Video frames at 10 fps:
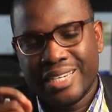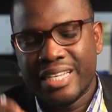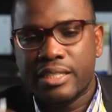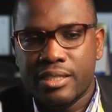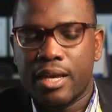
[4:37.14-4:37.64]

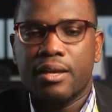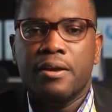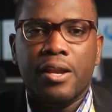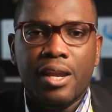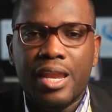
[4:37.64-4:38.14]
This year,
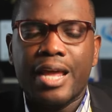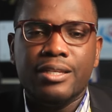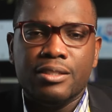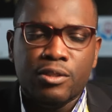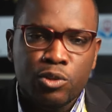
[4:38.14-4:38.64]

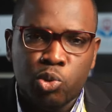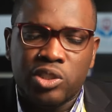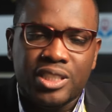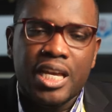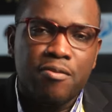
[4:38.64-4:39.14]
learn to
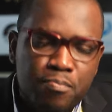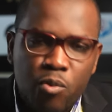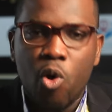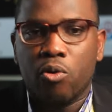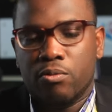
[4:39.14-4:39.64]
save
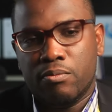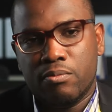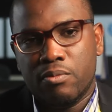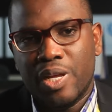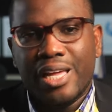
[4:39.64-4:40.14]
more.
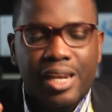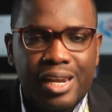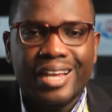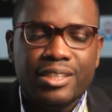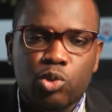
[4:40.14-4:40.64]

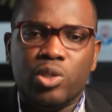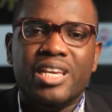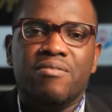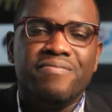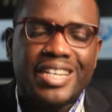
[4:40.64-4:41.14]
Learn to
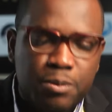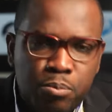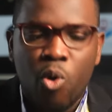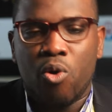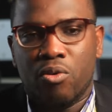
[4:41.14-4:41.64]
invest
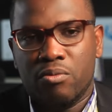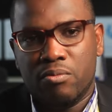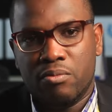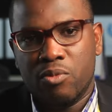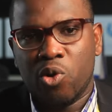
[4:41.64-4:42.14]
more.
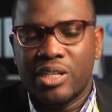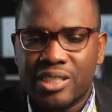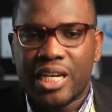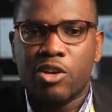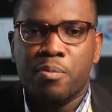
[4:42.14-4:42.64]
On this
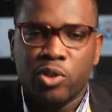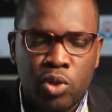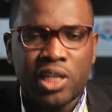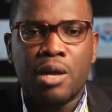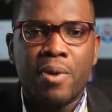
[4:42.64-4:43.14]
channel, we've been
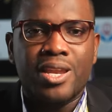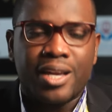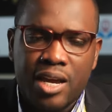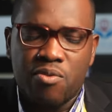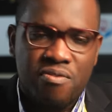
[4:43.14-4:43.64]
talking about the
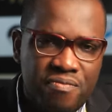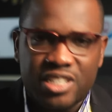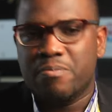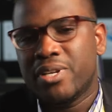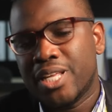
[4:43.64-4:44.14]
kind of
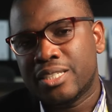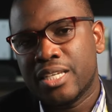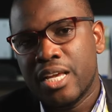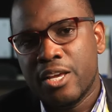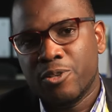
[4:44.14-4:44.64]
investment that
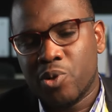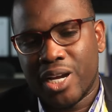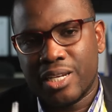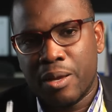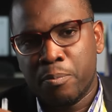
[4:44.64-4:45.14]
you
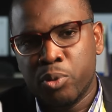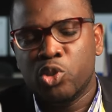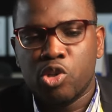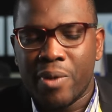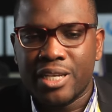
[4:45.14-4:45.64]
can
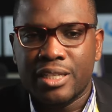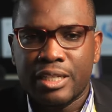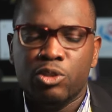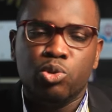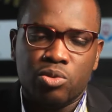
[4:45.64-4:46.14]
put your money
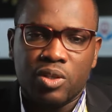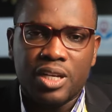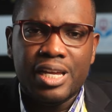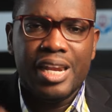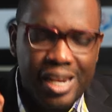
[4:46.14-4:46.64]
into.
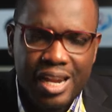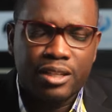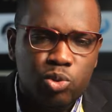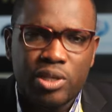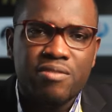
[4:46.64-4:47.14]

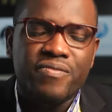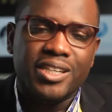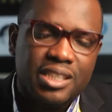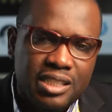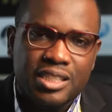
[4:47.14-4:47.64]
Learn to
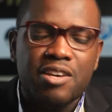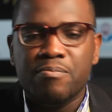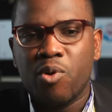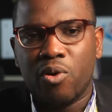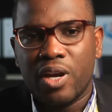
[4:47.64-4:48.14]
invest and save
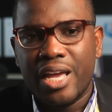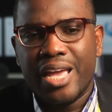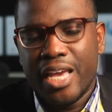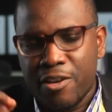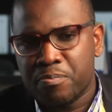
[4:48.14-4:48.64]
more.
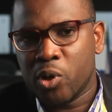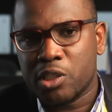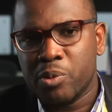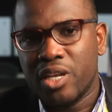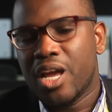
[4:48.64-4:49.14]
If
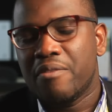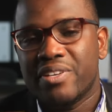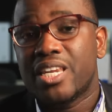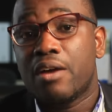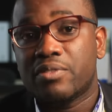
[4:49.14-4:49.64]
possible, and you have
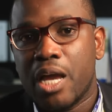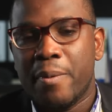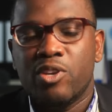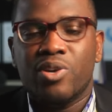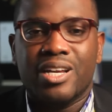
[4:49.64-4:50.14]
enough time
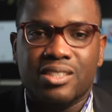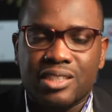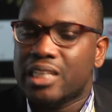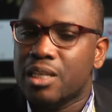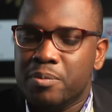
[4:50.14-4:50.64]
and you can
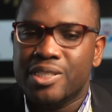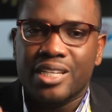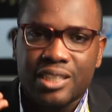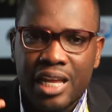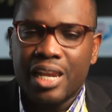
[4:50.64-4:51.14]
start a
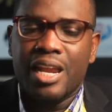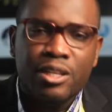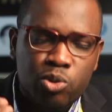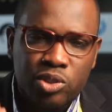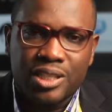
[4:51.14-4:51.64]
business,
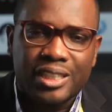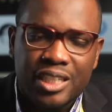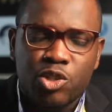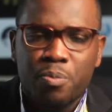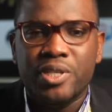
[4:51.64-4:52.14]
learn to start a
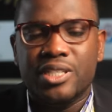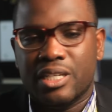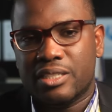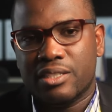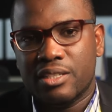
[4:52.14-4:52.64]
new
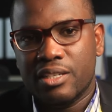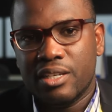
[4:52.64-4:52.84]
business.